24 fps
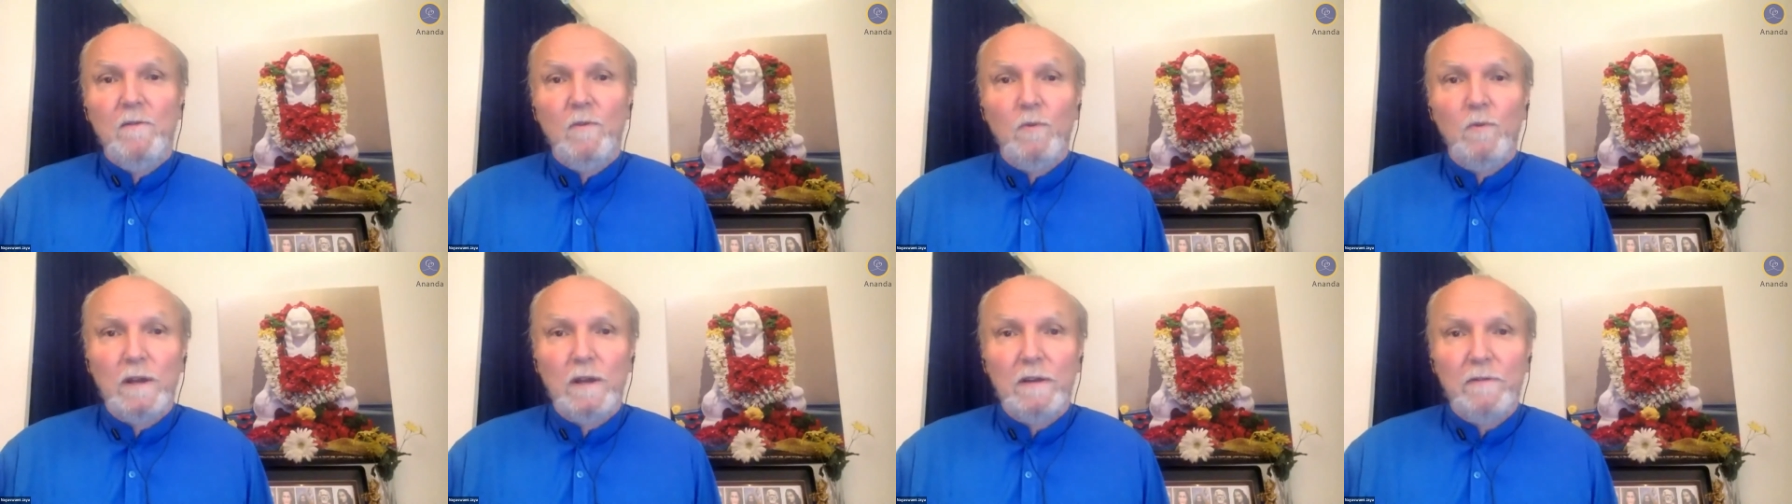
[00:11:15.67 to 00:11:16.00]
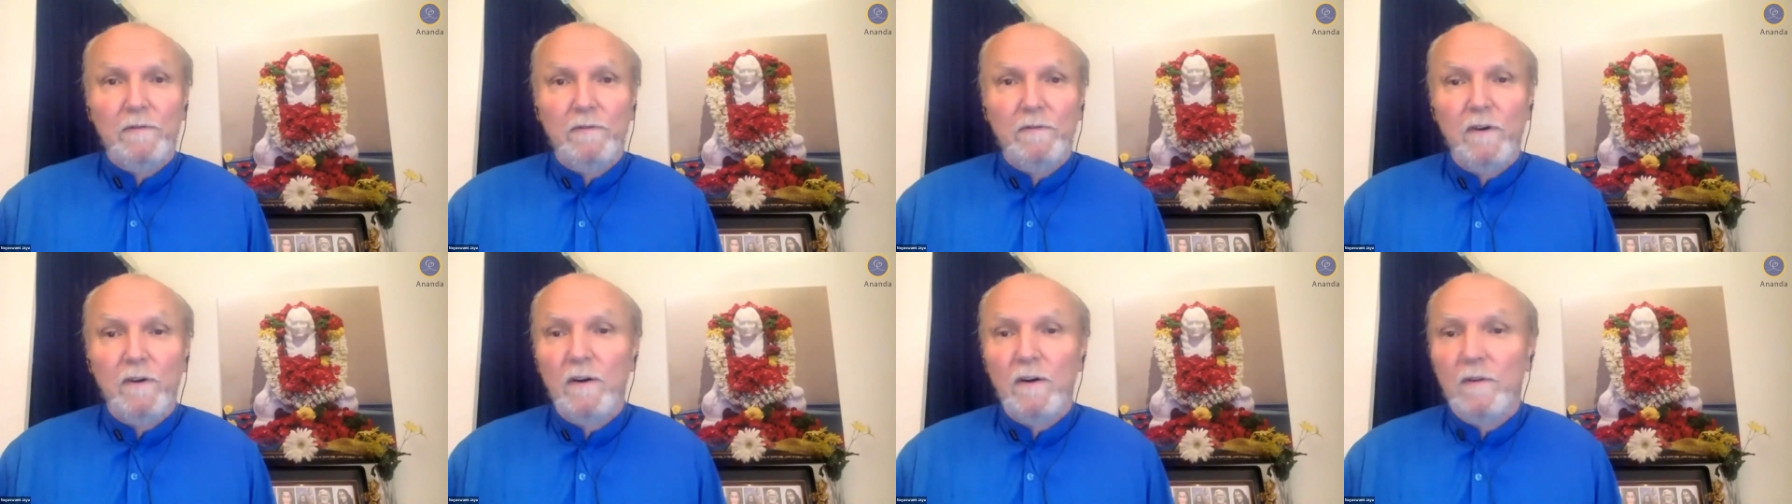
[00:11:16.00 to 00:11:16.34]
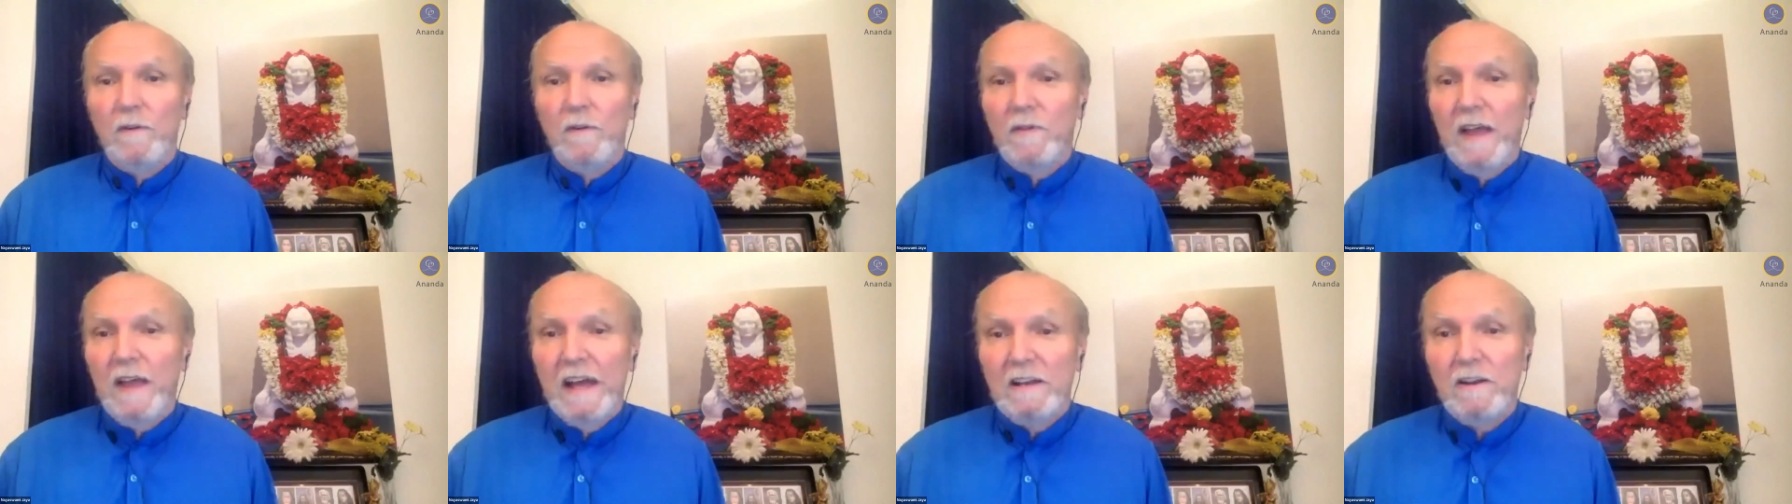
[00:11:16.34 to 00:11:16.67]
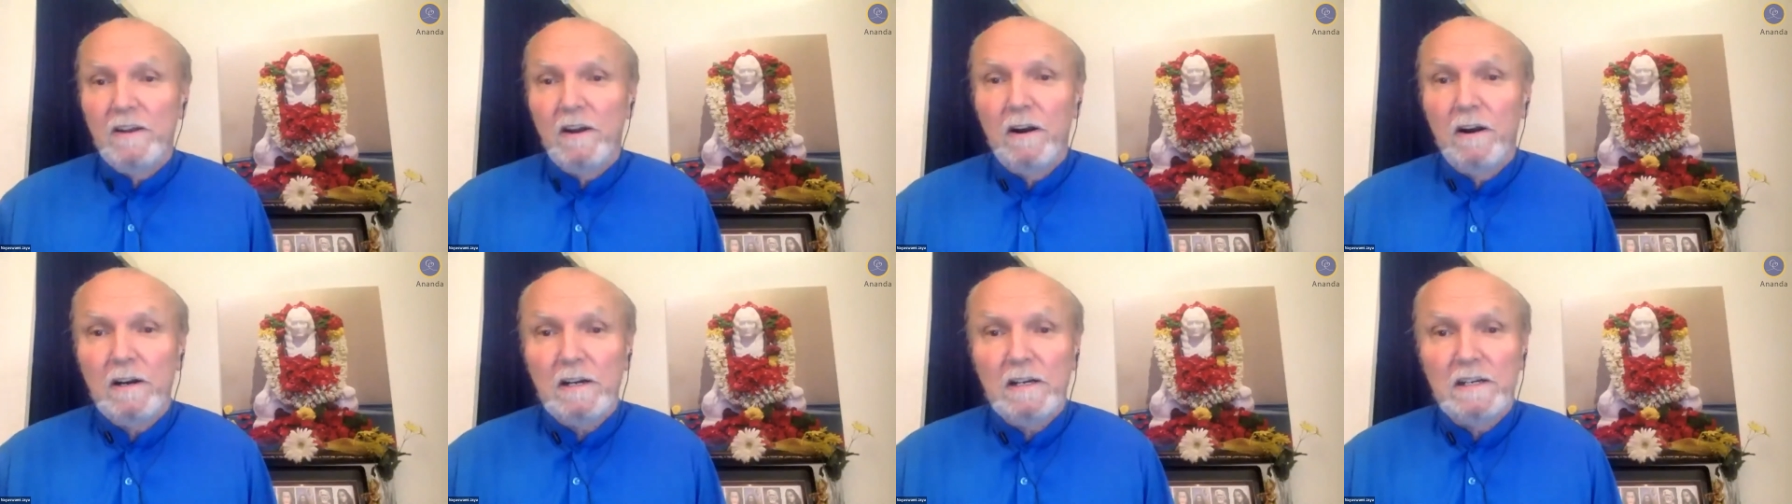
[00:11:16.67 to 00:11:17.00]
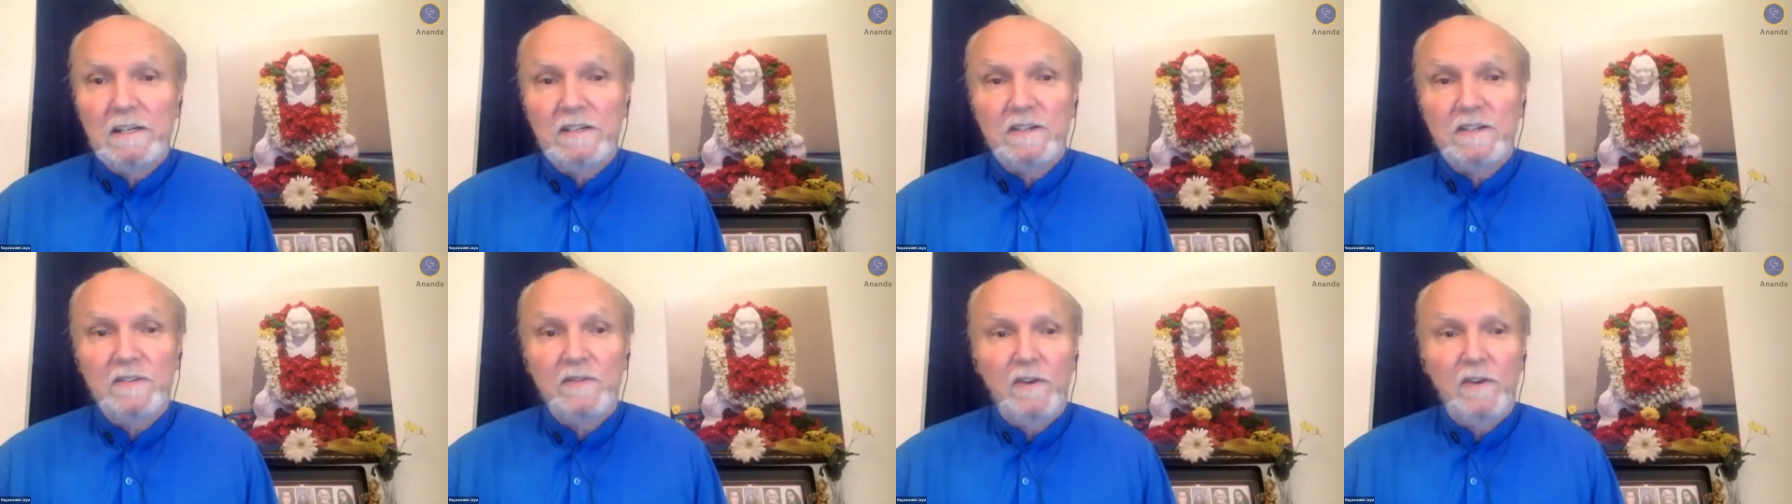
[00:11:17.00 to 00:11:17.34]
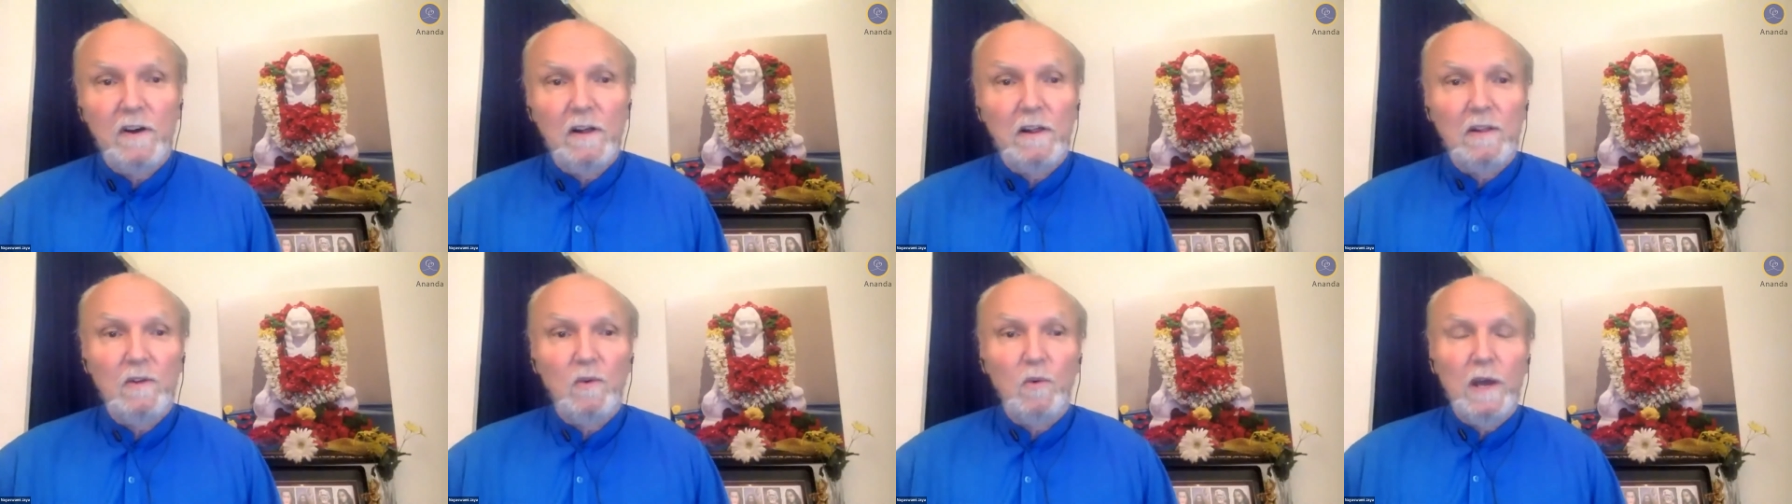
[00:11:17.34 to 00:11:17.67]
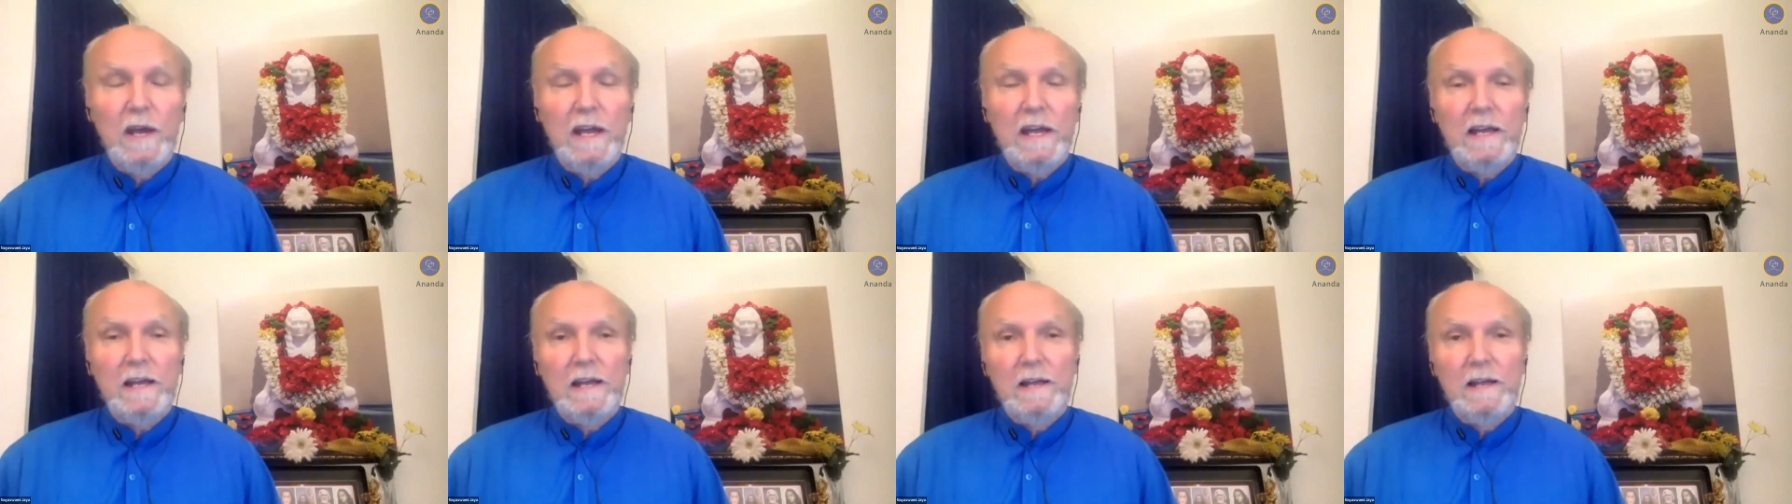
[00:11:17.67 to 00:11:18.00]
that darkness fall away.